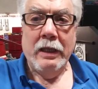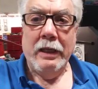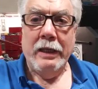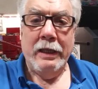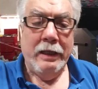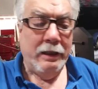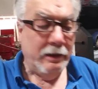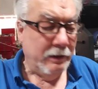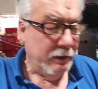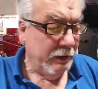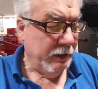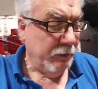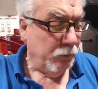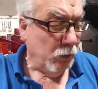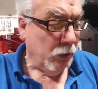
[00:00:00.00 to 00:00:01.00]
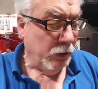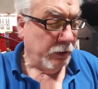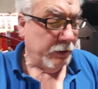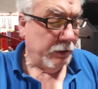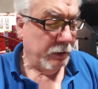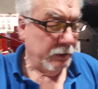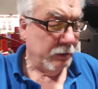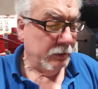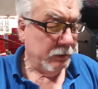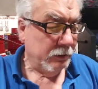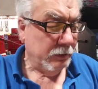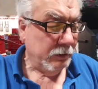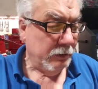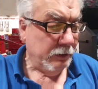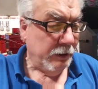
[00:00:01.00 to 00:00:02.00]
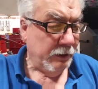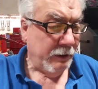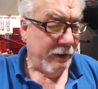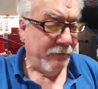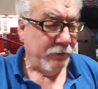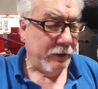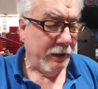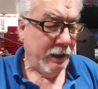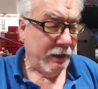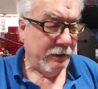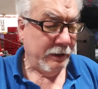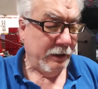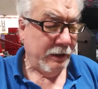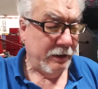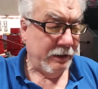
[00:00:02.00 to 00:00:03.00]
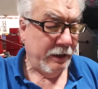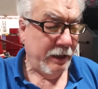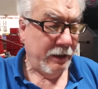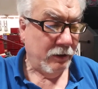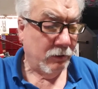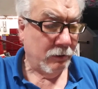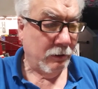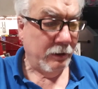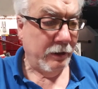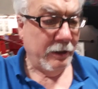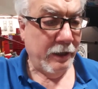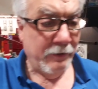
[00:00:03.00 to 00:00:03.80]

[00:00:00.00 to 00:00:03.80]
and it worked. You know, after I got the intake on and I